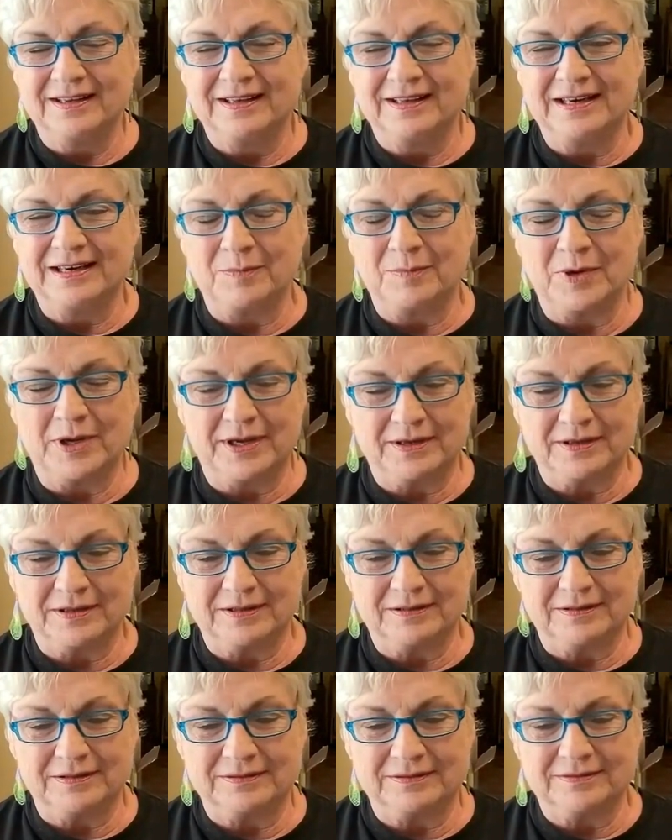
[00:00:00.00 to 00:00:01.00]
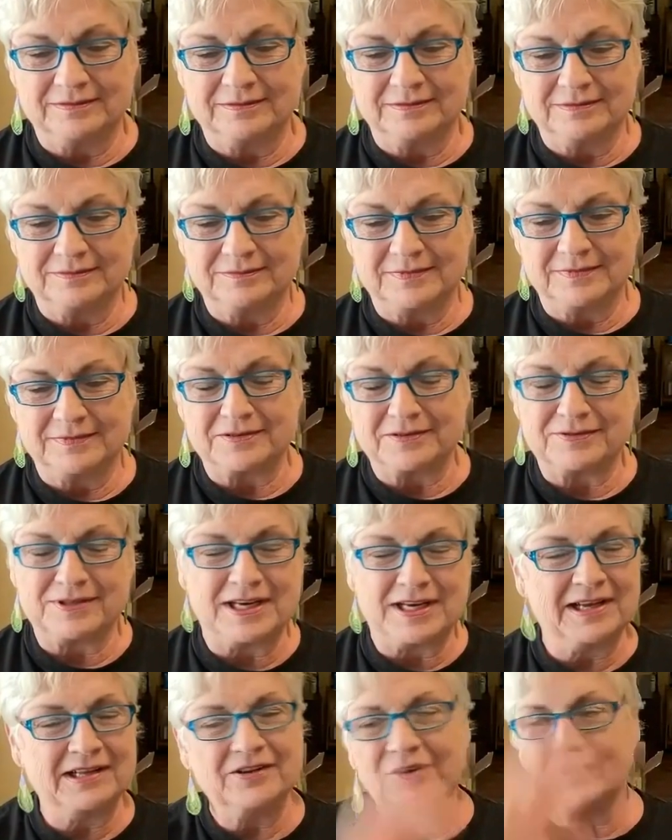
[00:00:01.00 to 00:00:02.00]
And I'm like, I'm
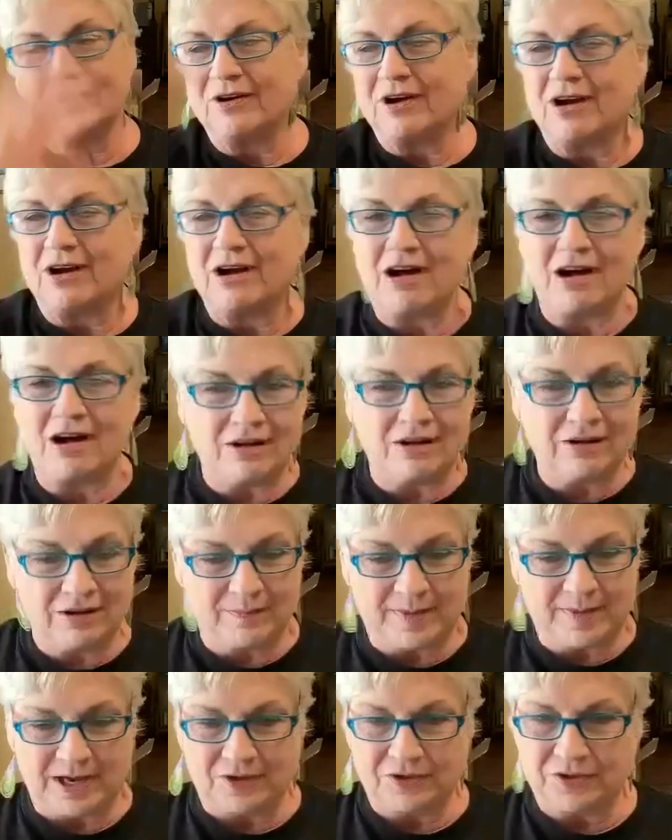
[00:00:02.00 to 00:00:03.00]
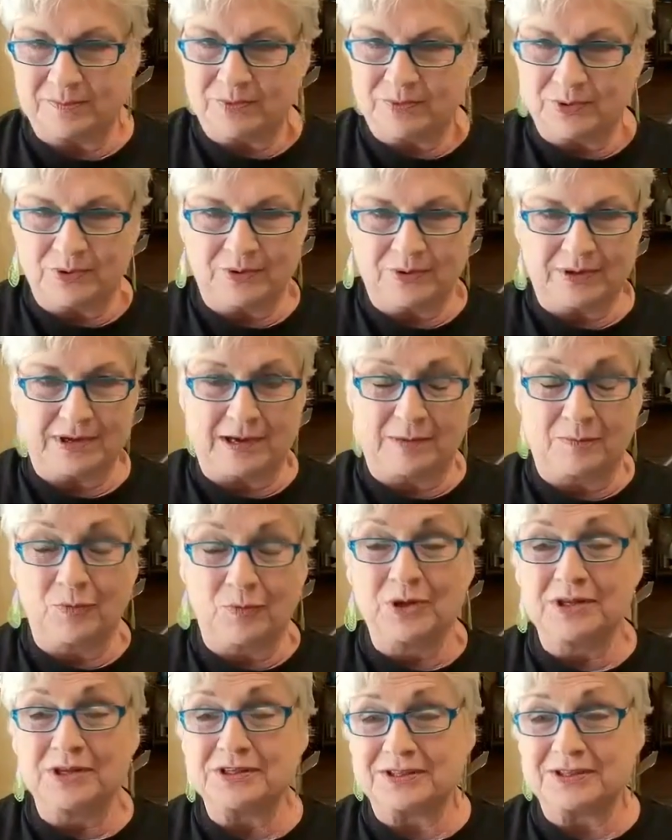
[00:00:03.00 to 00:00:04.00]
telling her all about the book. I'm
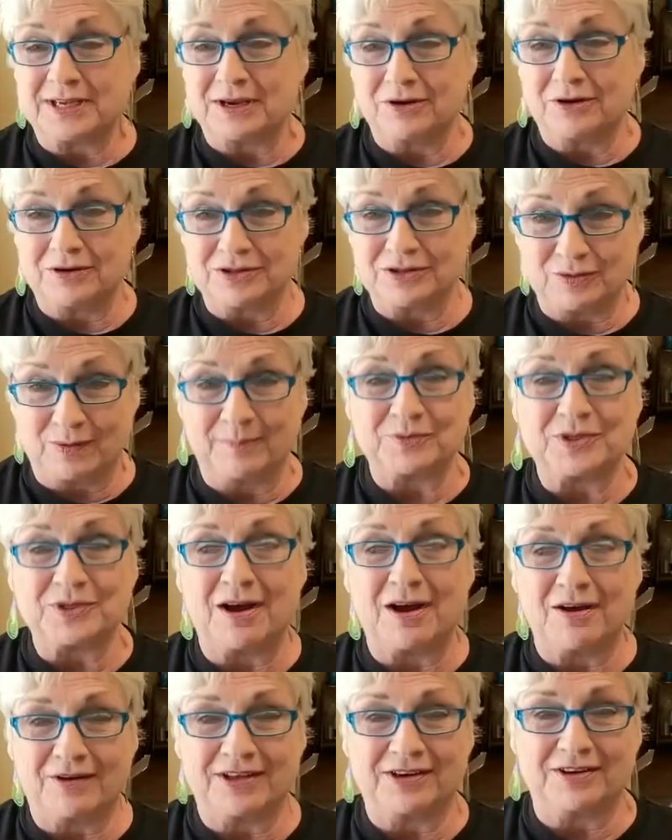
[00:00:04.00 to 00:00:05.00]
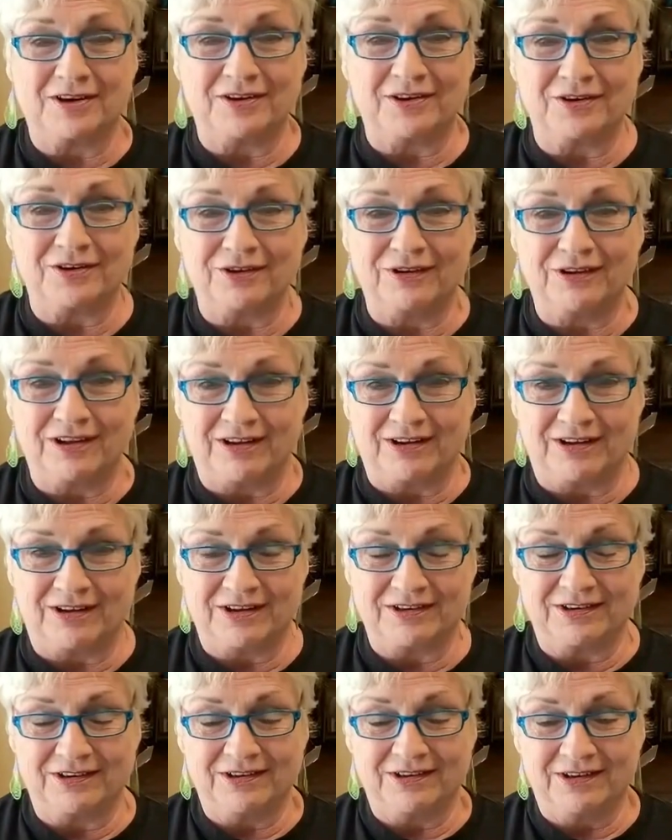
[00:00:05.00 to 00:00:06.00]
really scared, so I'm talking a whole
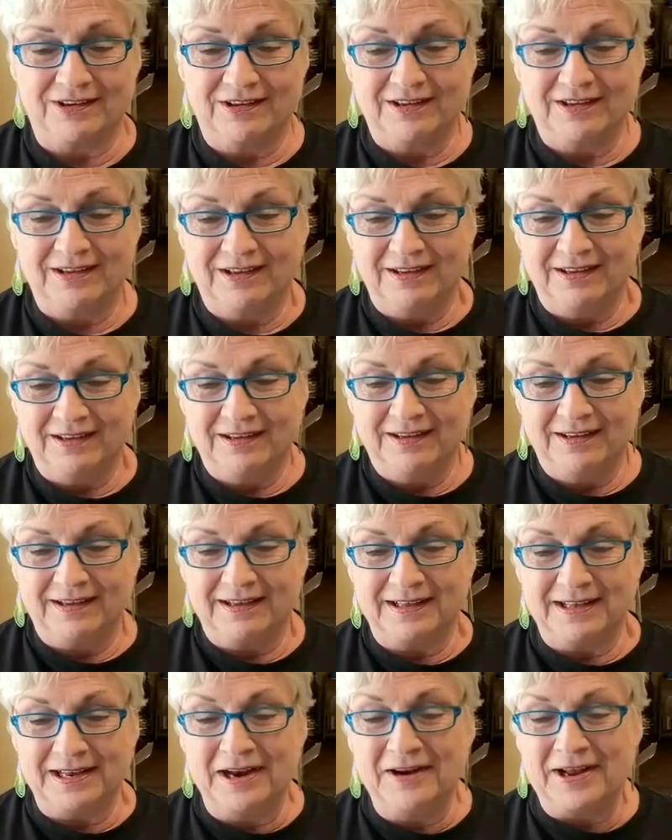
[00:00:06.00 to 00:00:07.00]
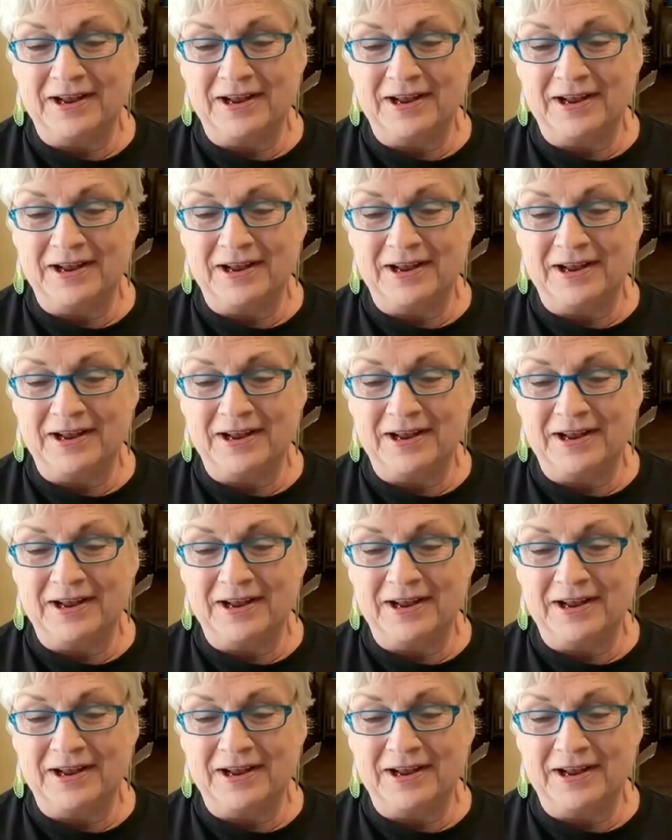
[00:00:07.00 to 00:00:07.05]
lot. And